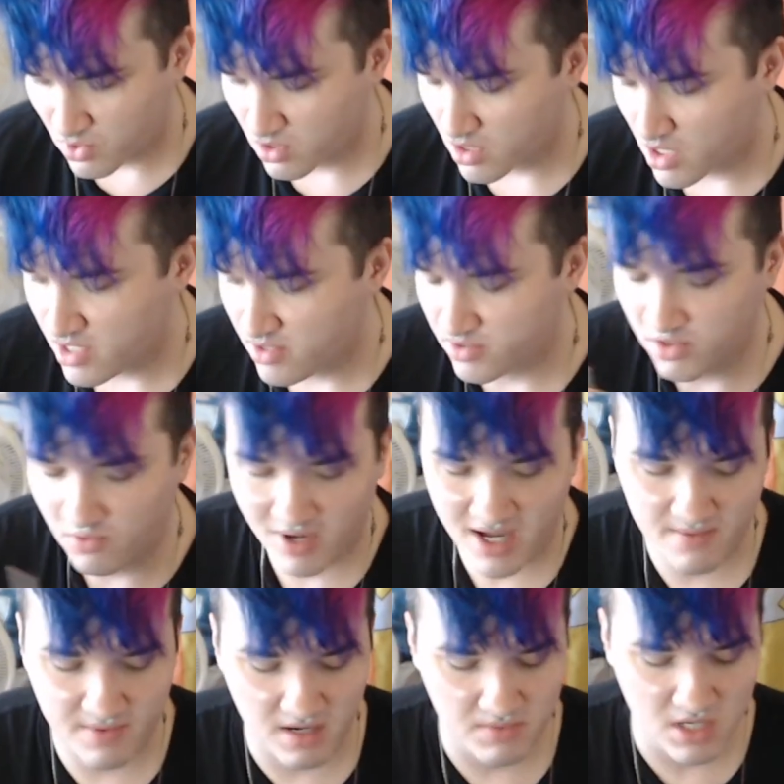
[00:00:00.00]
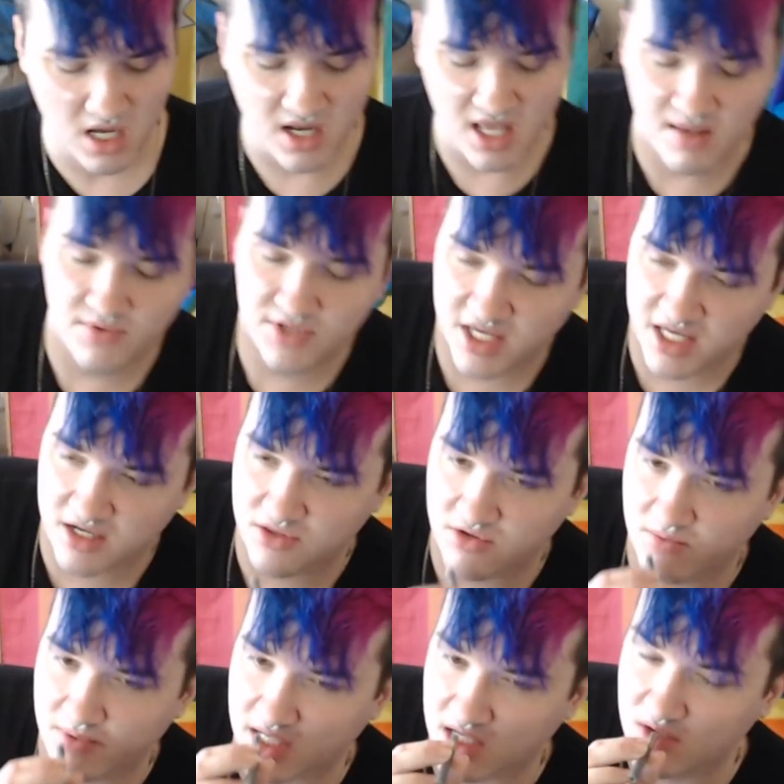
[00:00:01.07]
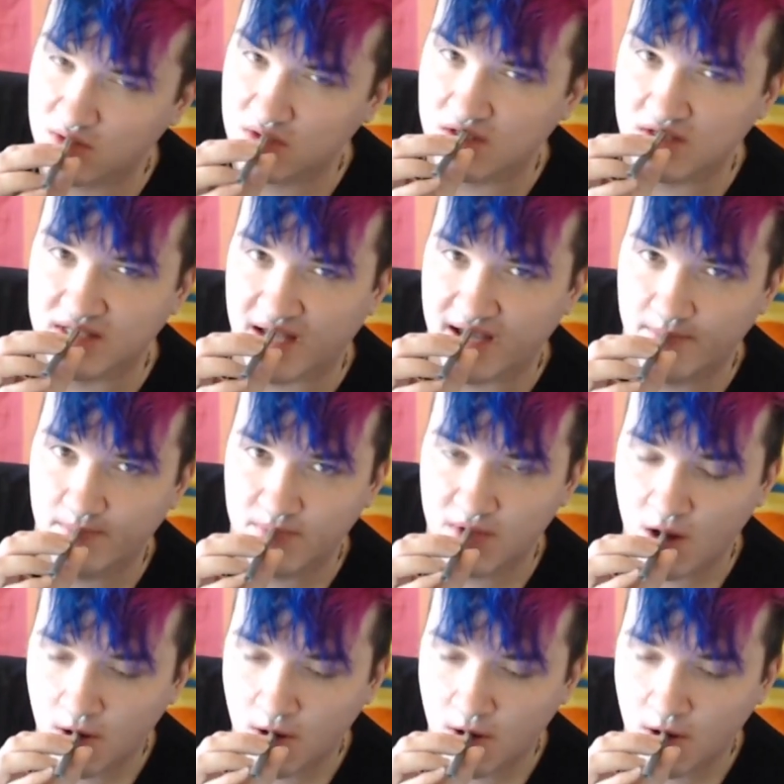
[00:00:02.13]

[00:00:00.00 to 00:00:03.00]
I don't know why, but I'm not able to get it through my nose this time.